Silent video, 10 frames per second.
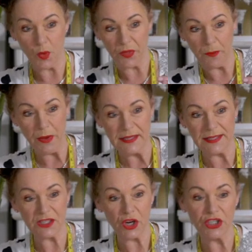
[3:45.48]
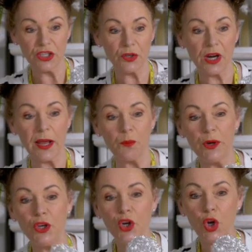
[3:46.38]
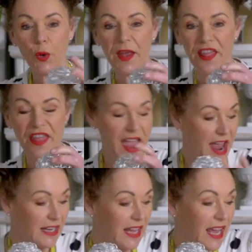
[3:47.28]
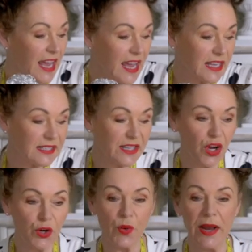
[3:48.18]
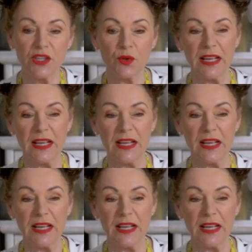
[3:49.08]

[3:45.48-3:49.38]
what the base is going to look like. And when you look at that, it's no greater,